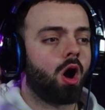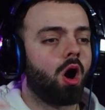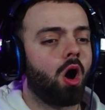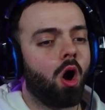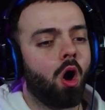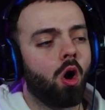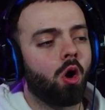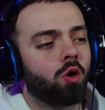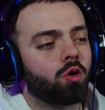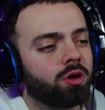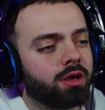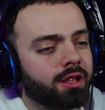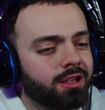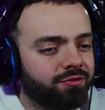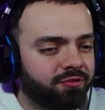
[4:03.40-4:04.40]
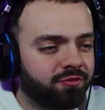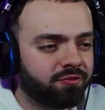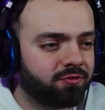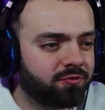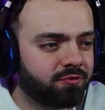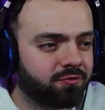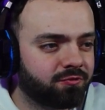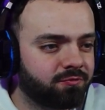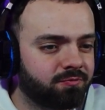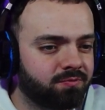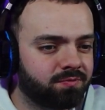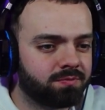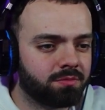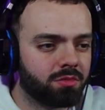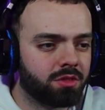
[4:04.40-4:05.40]
Holy oh, ridiculous
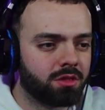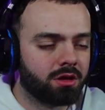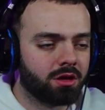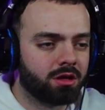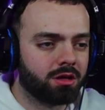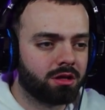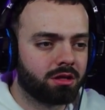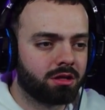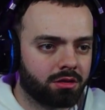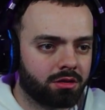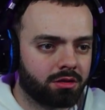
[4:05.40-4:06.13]
public image.